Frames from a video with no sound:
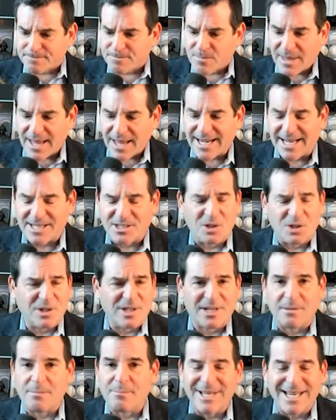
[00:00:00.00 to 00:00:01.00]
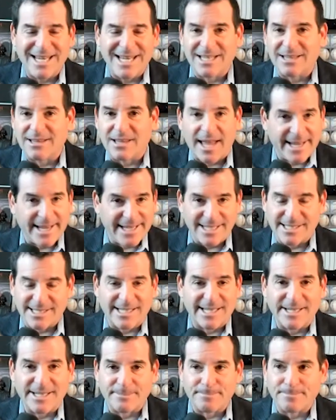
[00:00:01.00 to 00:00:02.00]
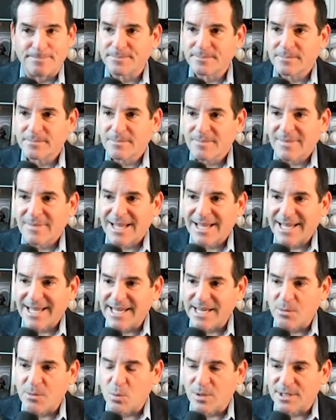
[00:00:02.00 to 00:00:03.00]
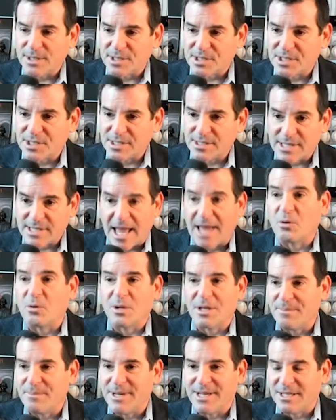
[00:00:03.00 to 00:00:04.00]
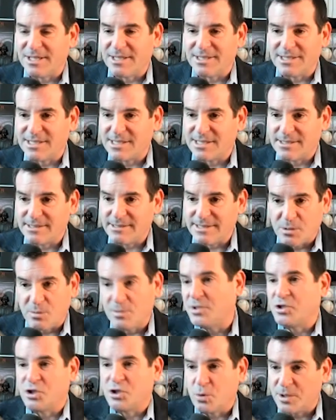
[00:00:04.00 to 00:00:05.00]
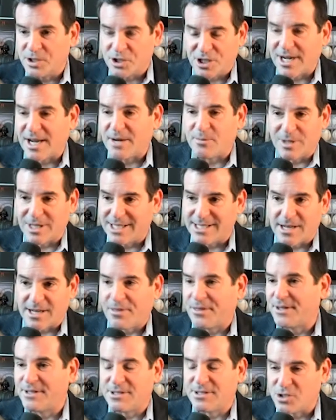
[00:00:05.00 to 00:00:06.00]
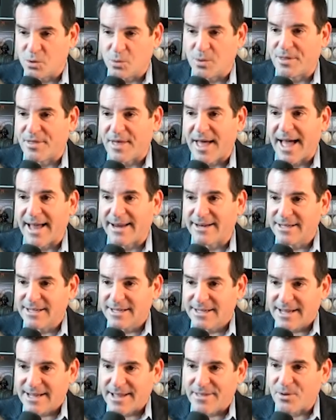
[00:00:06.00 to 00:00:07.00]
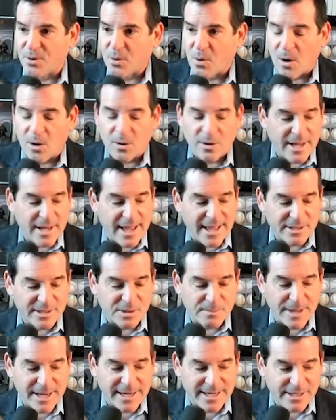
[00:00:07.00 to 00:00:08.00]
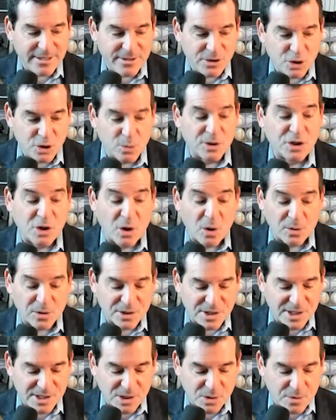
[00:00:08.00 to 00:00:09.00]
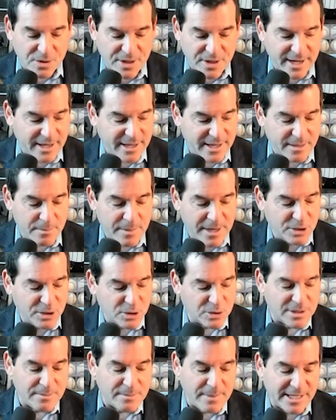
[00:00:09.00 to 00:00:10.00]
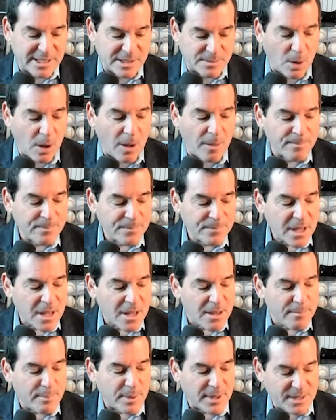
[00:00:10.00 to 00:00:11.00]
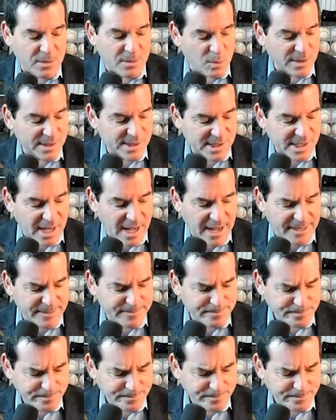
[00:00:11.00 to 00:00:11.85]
and I took an immediate liking to him. He was not only because he was Jewish, it had really nothing to do with that, and there aren't as many Jewish owners as you'd think in Major League Baseball, but it was, I